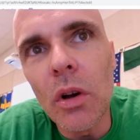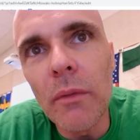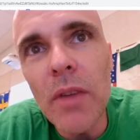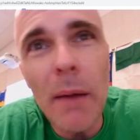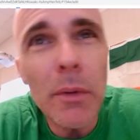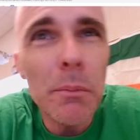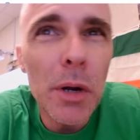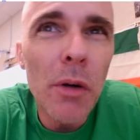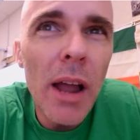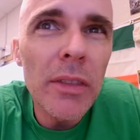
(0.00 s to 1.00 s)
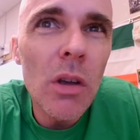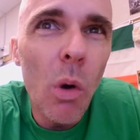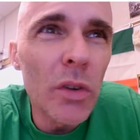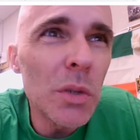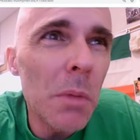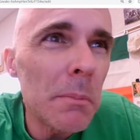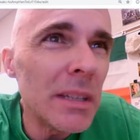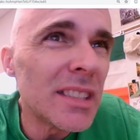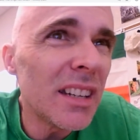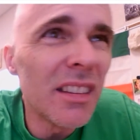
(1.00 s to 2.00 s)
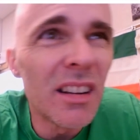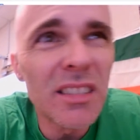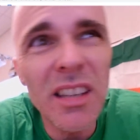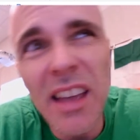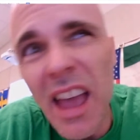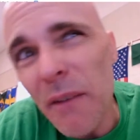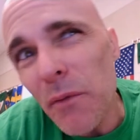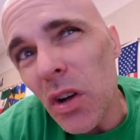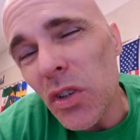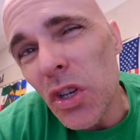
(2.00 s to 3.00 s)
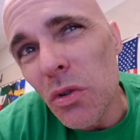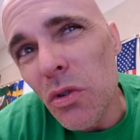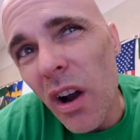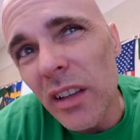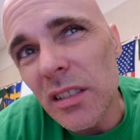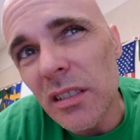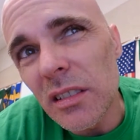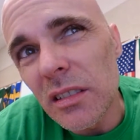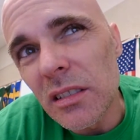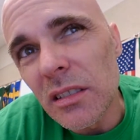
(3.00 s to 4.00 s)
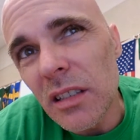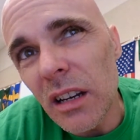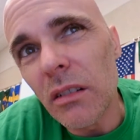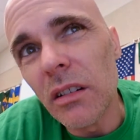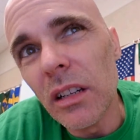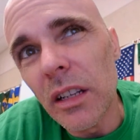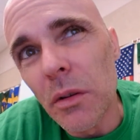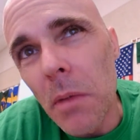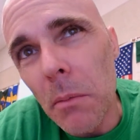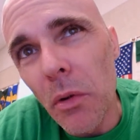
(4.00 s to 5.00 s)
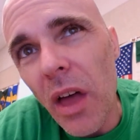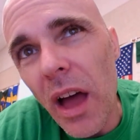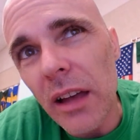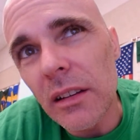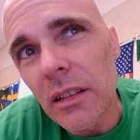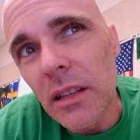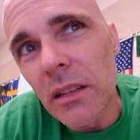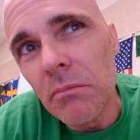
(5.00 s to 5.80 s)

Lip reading: So if you haven't pre-read the course, you might be sitting there saying, FLQ crisis. I don't really remember that.